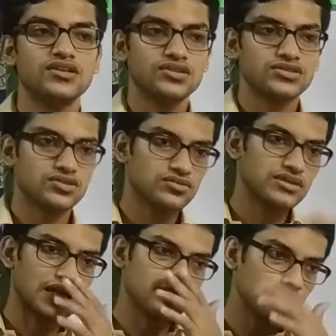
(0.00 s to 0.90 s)
So
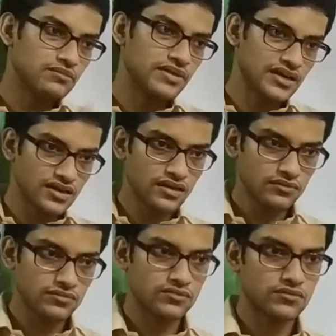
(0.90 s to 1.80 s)
that will make a
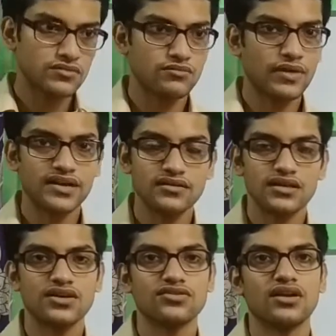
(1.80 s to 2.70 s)

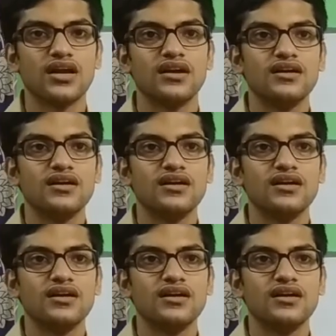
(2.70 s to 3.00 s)
microcontroller,